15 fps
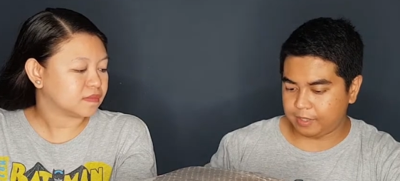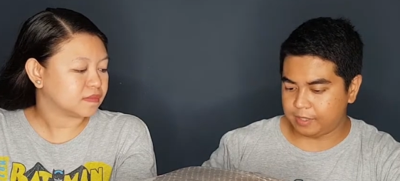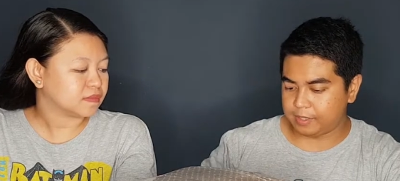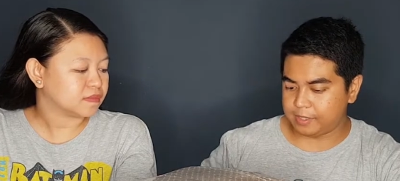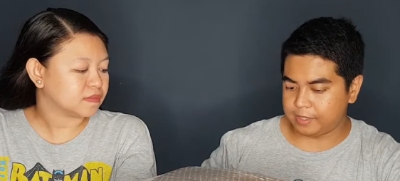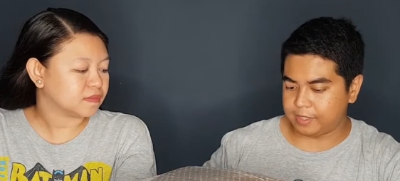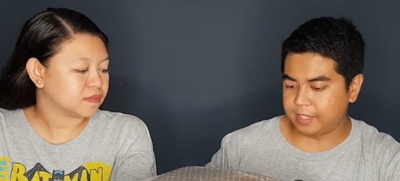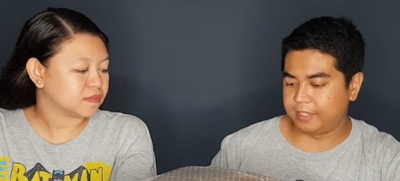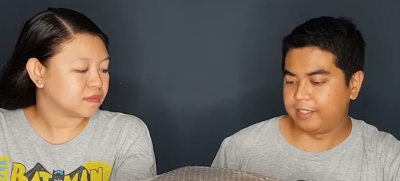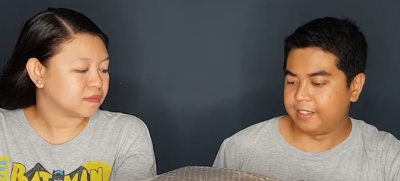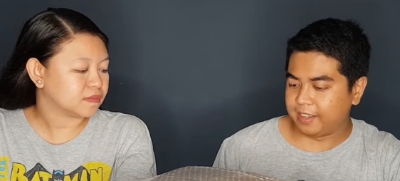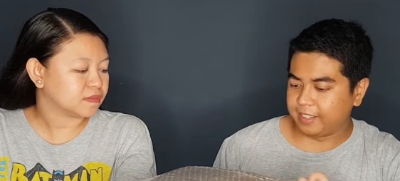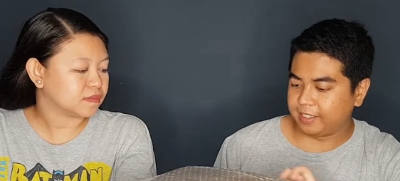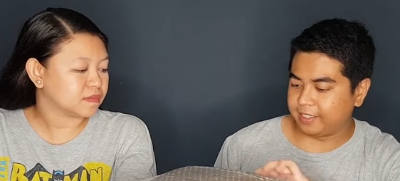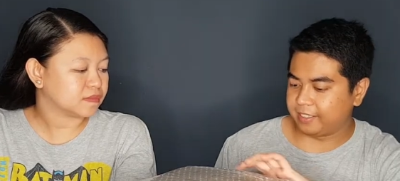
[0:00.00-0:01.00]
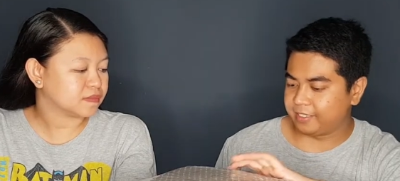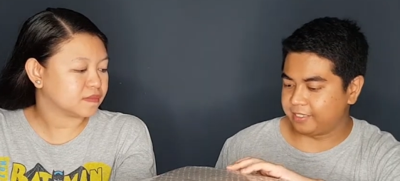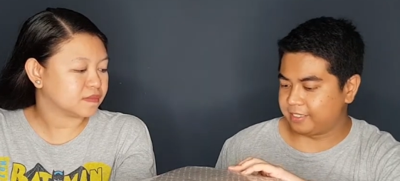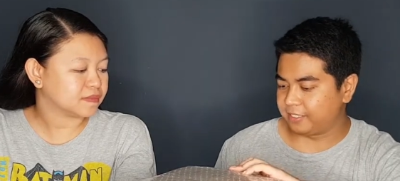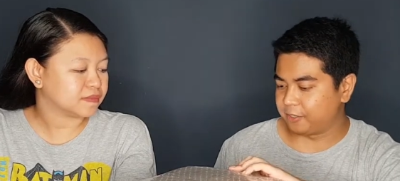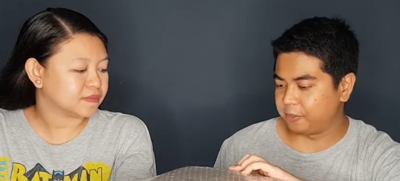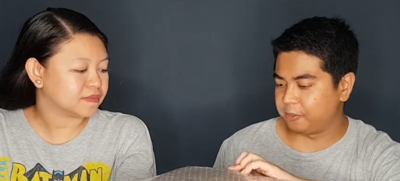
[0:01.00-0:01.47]
Speaker 1: still got it.
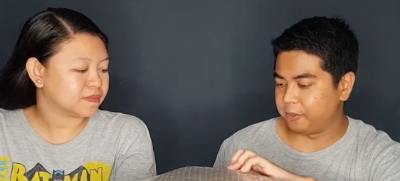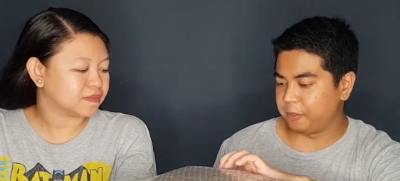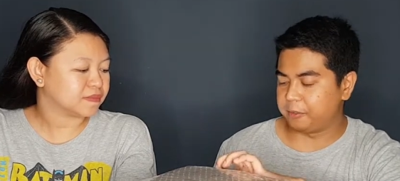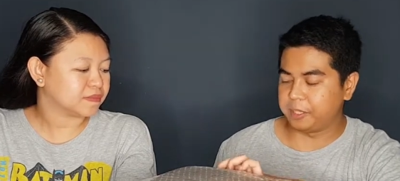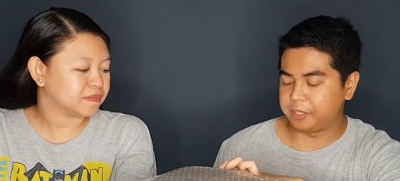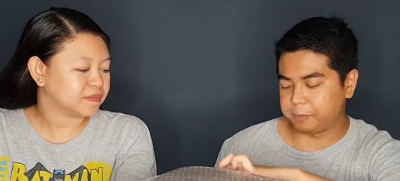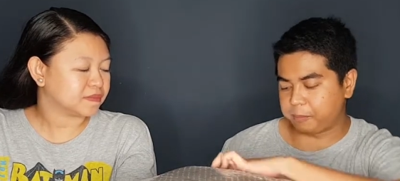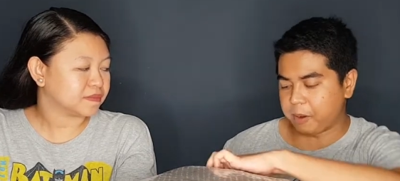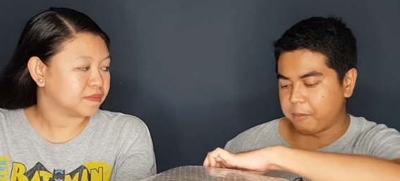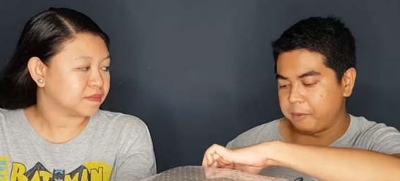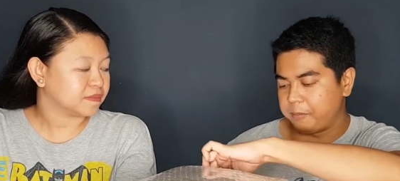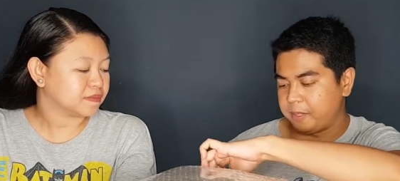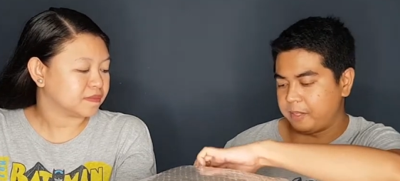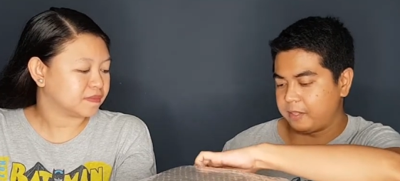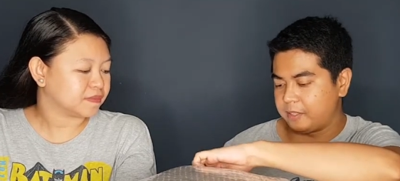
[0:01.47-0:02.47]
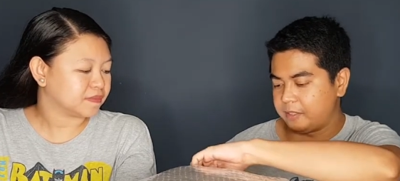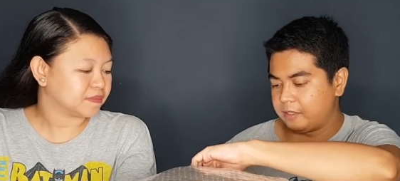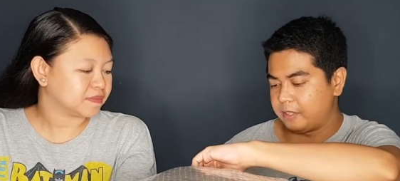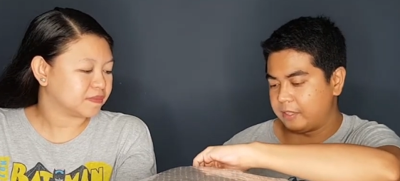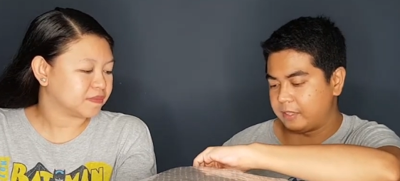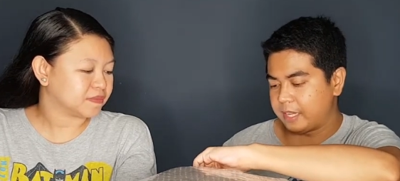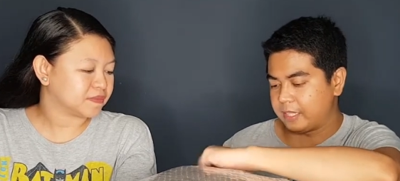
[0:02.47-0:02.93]
So it's probably a
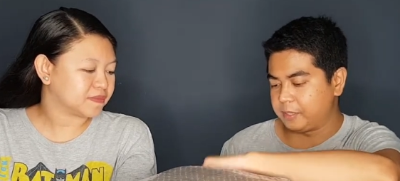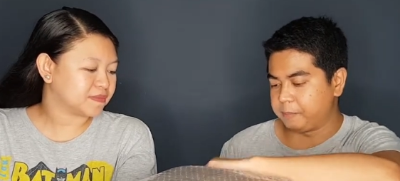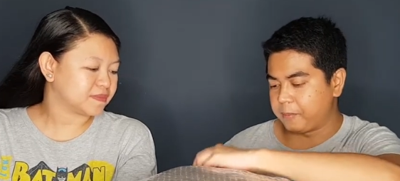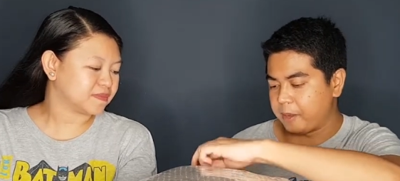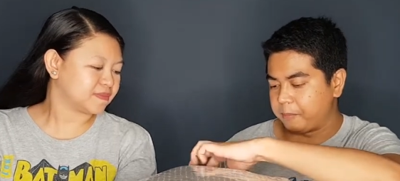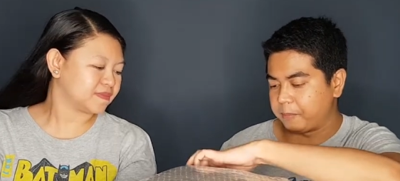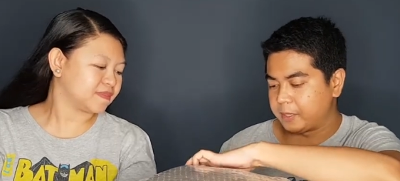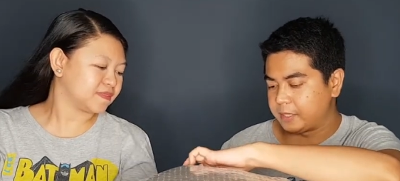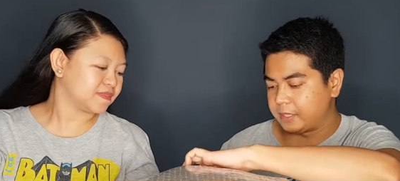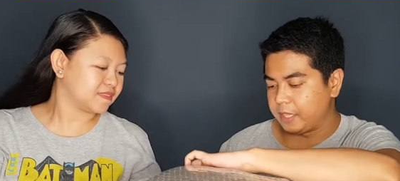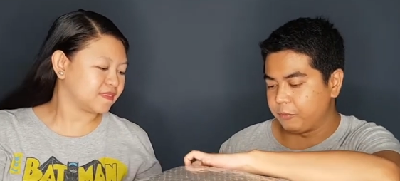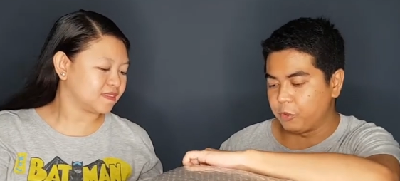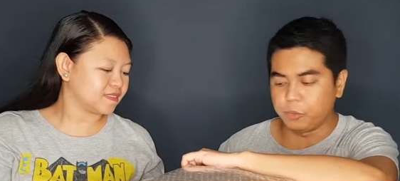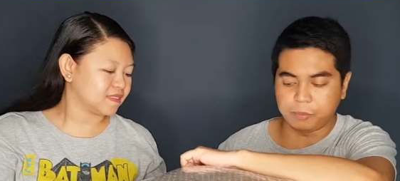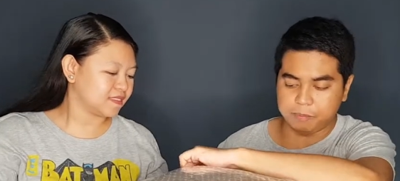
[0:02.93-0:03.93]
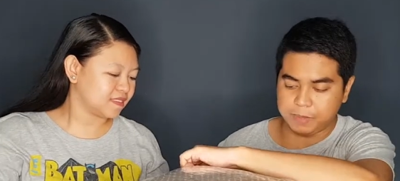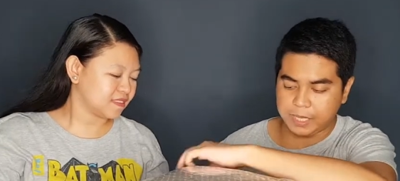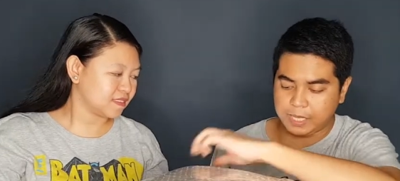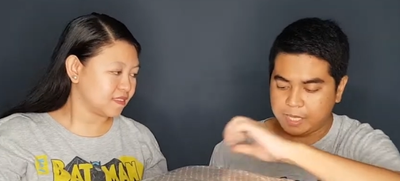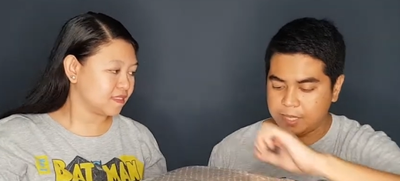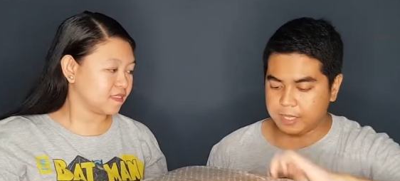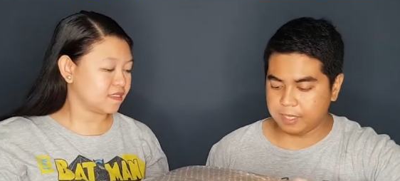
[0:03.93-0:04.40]
nice pop because they won't
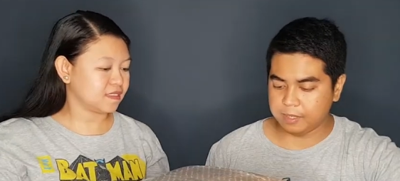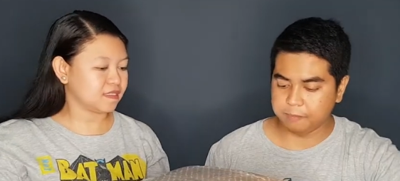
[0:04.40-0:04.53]
be